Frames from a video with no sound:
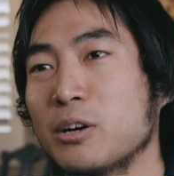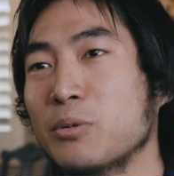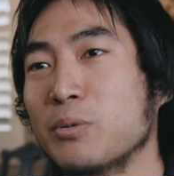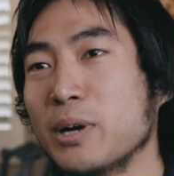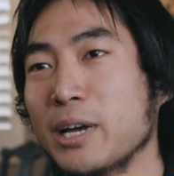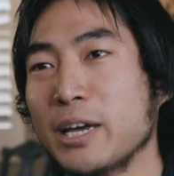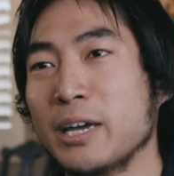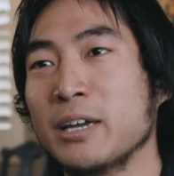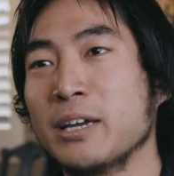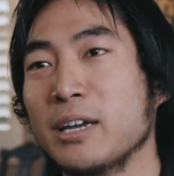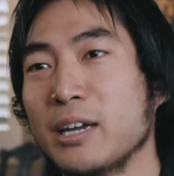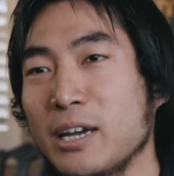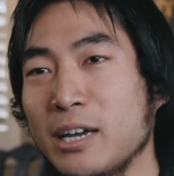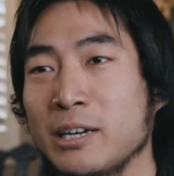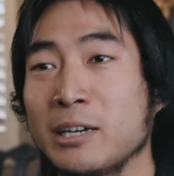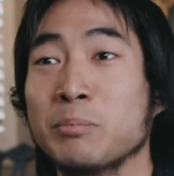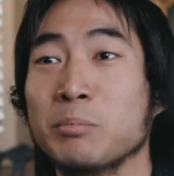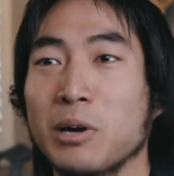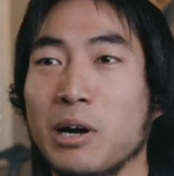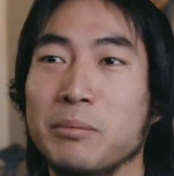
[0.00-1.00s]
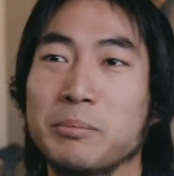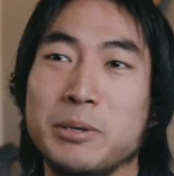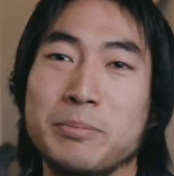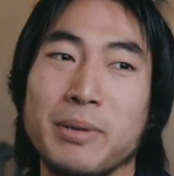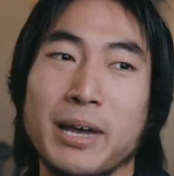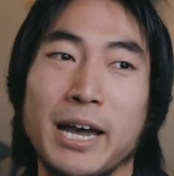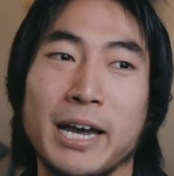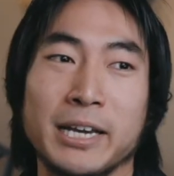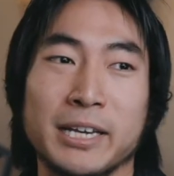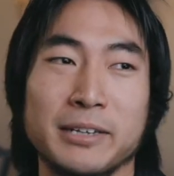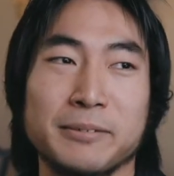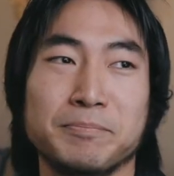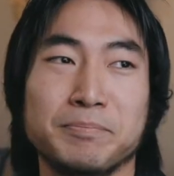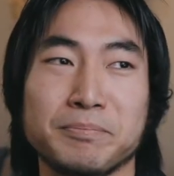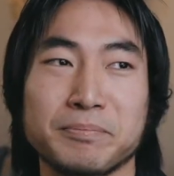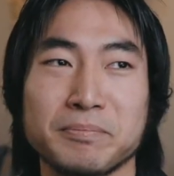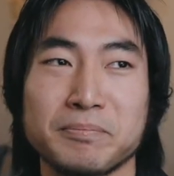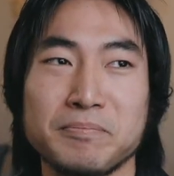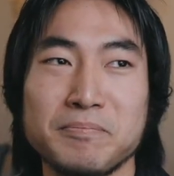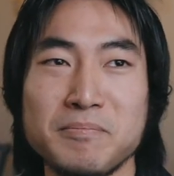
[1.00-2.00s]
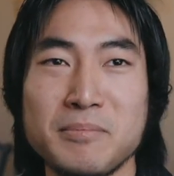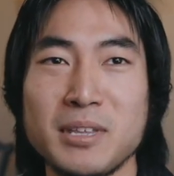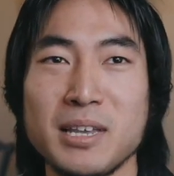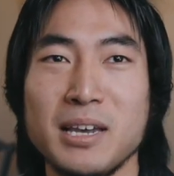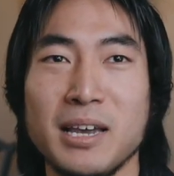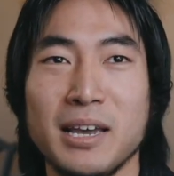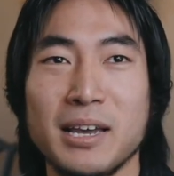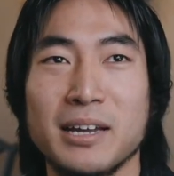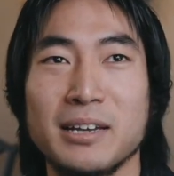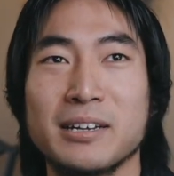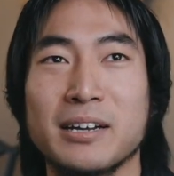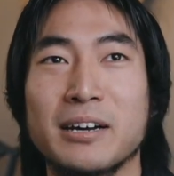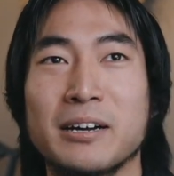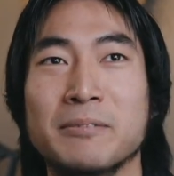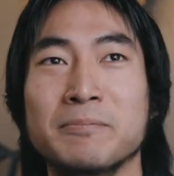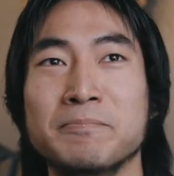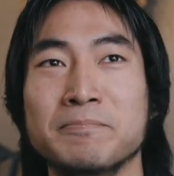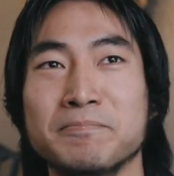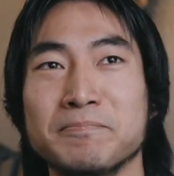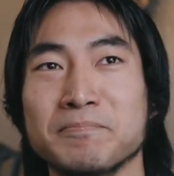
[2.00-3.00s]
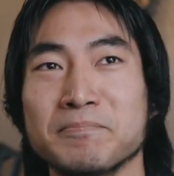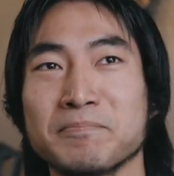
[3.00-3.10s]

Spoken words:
away, and he brought me back. And